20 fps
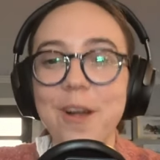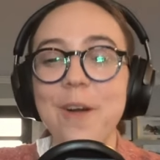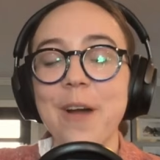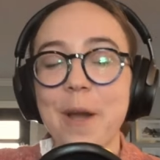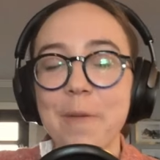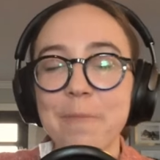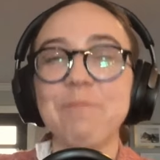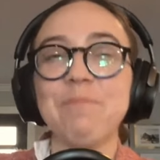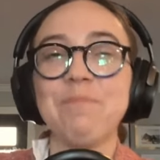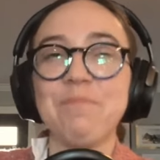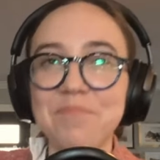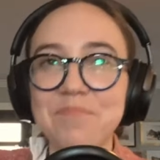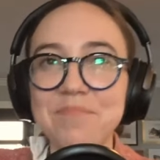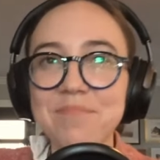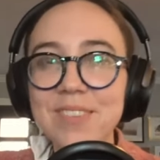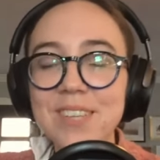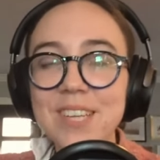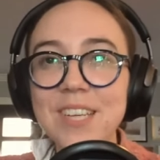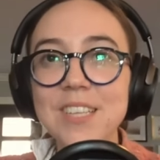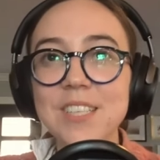Okay.
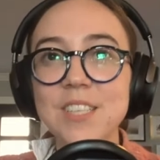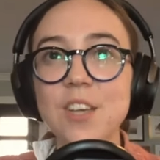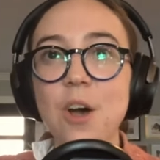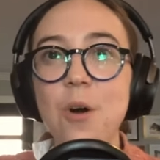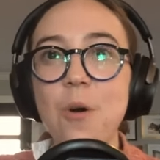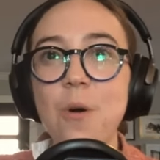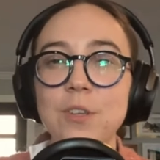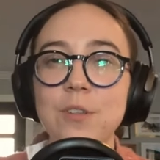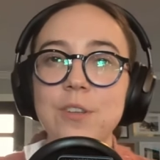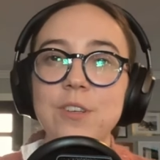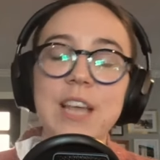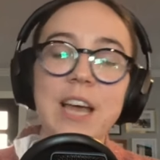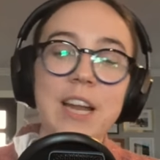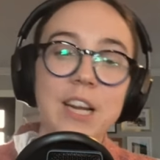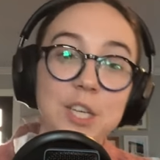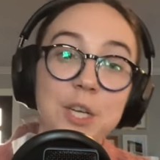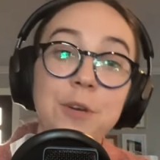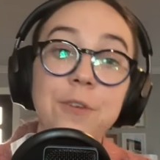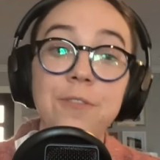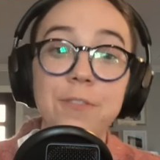So there's kind
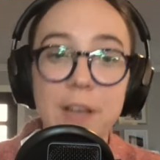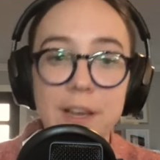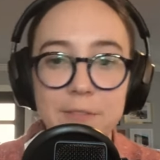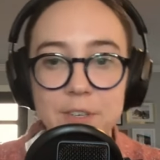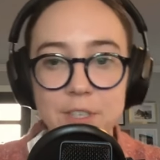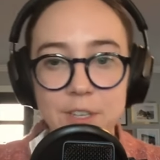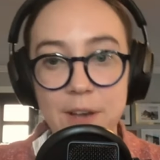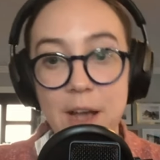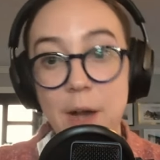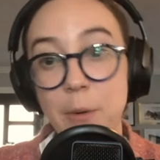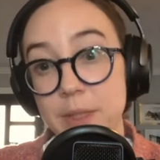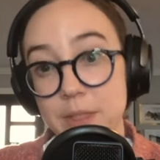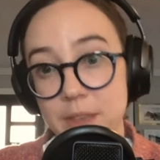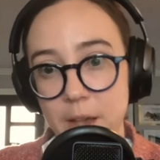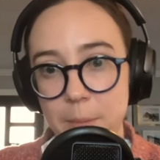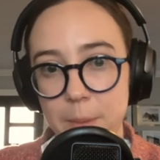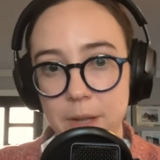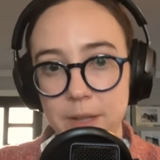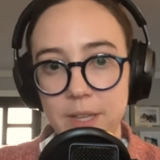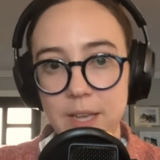of two flavors of how we
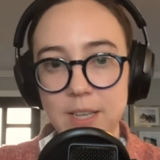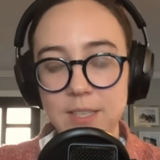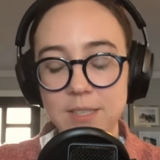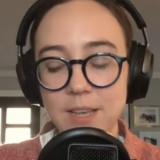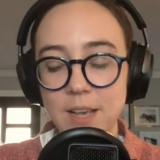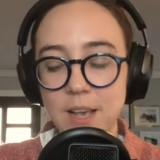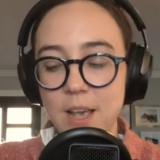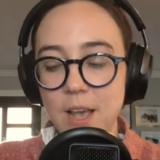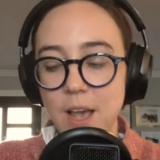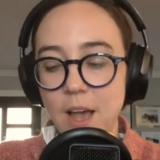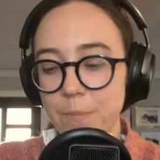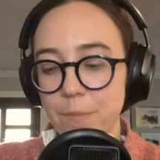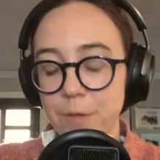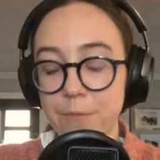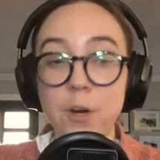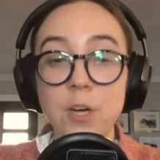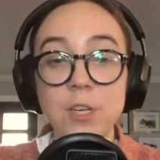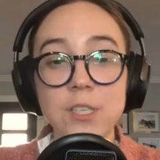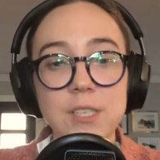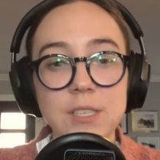think about this. The
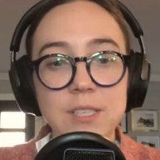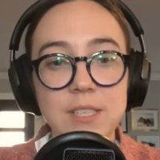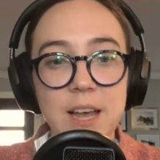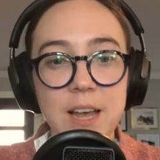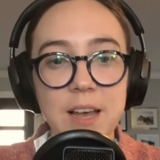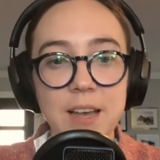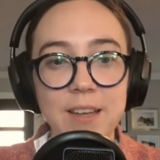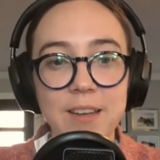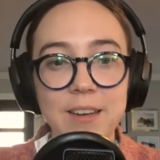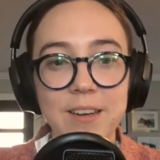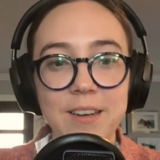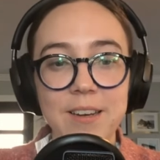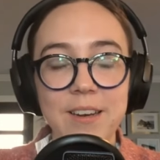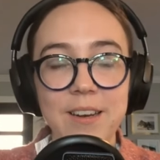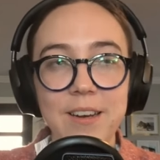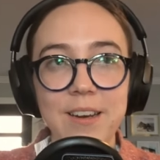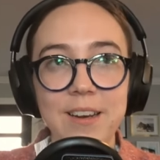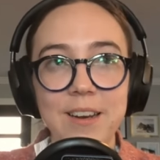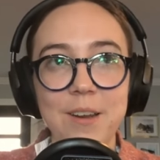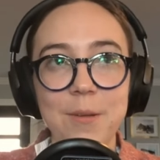first is that
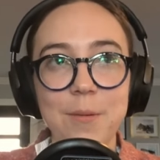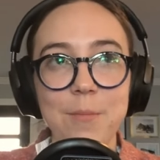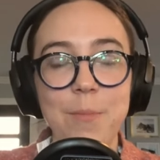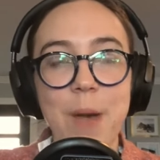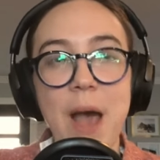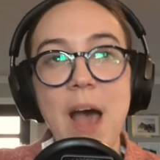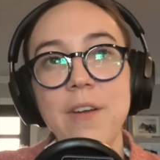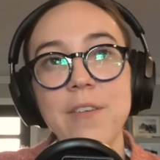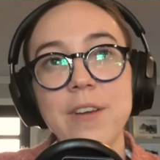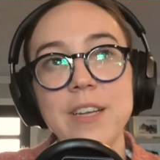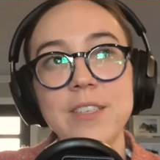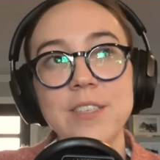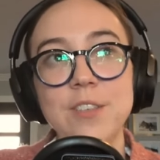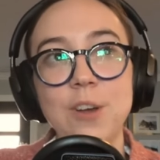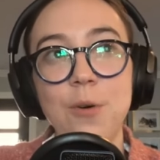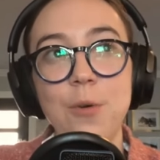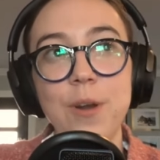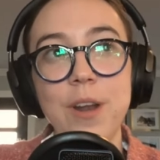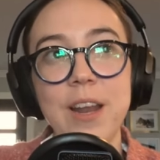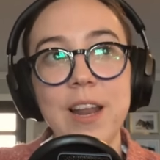batteries
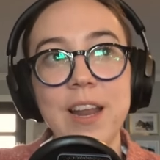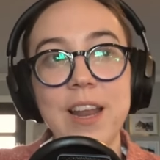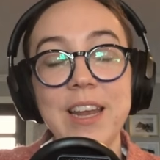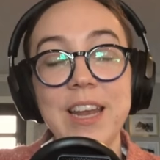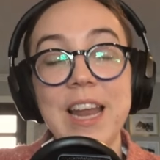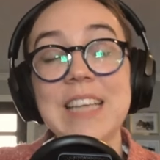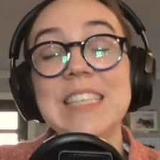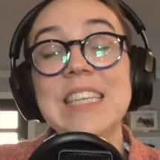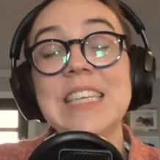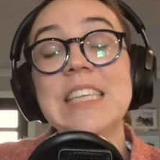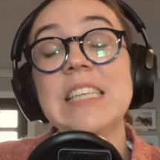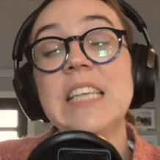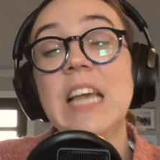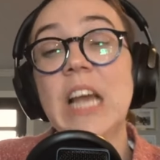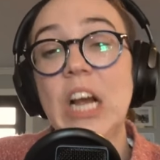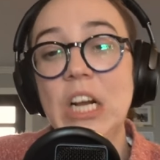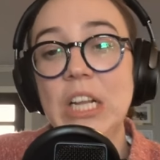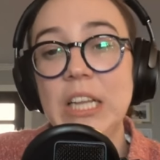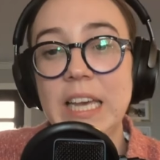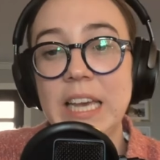don't
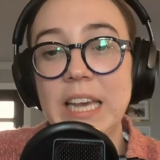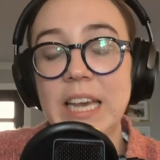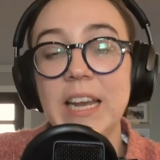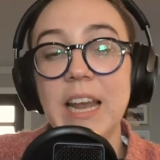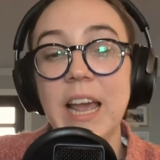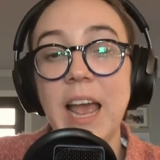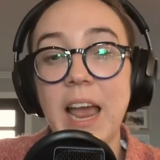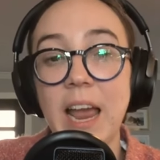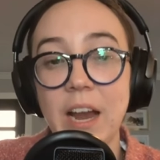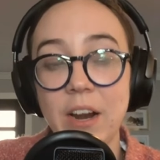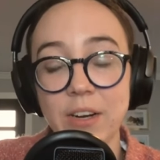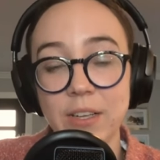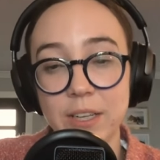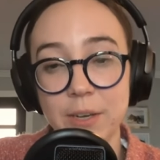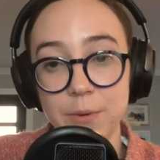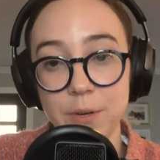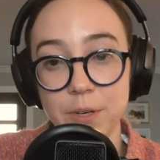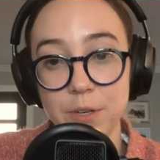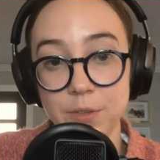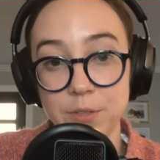necessarily inherently
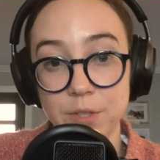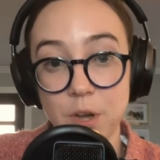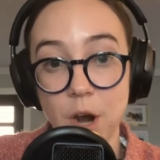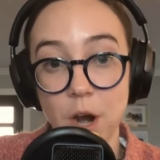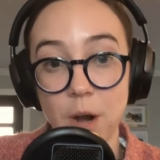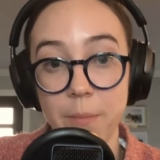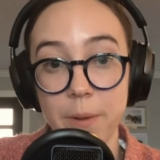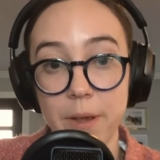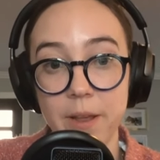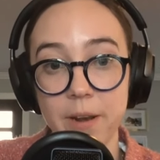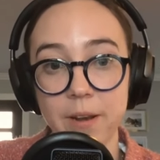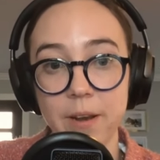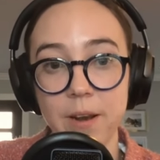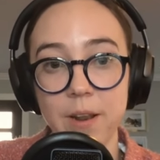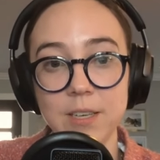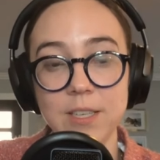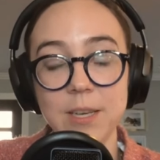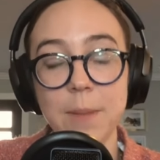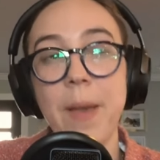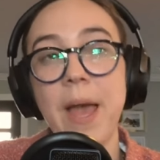reduce carbon
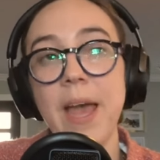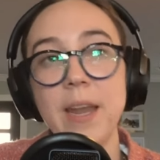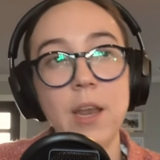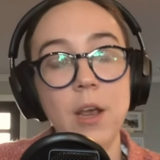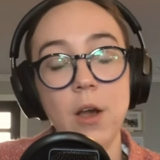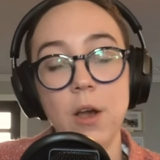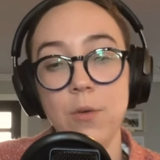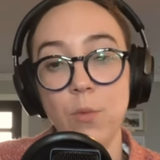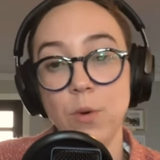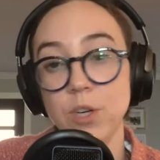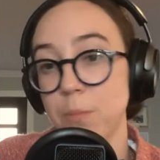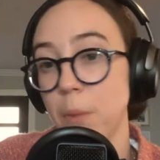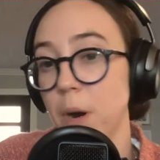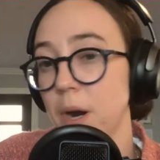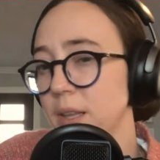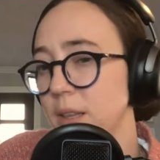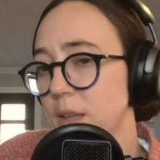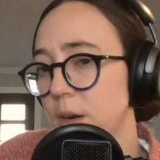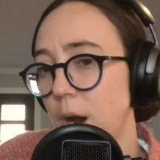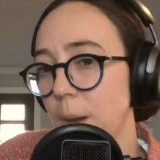depending on which
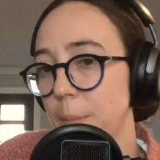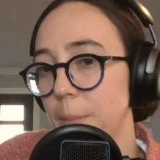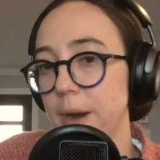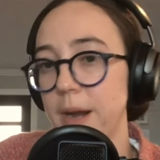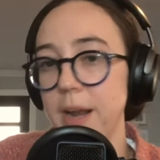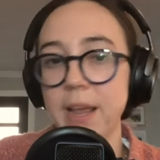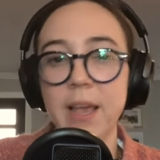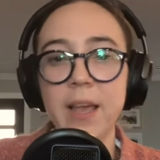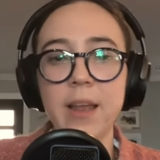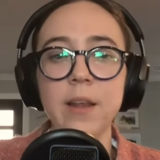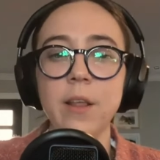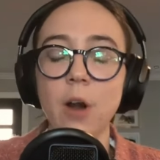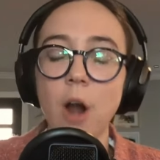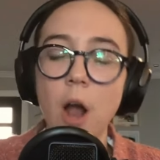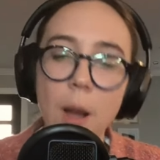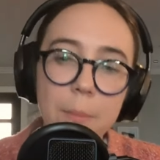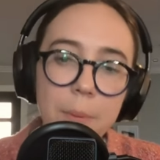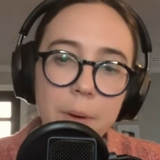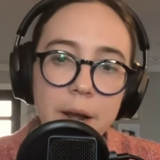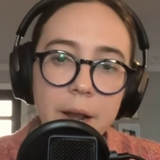market they're operating in, their
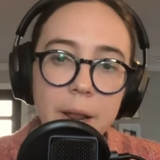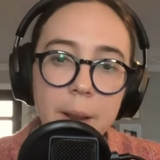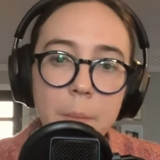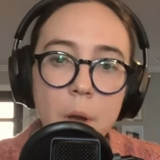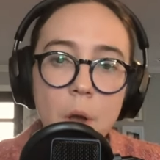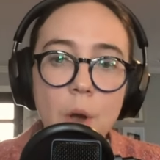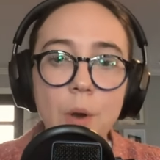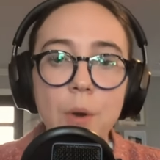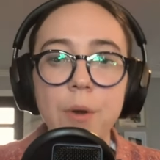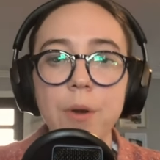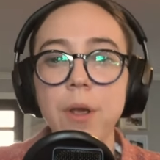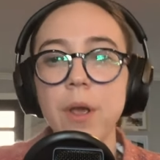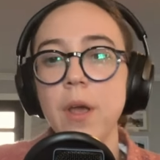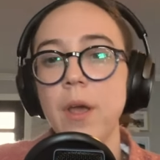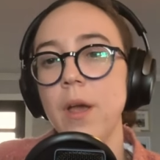operating mode,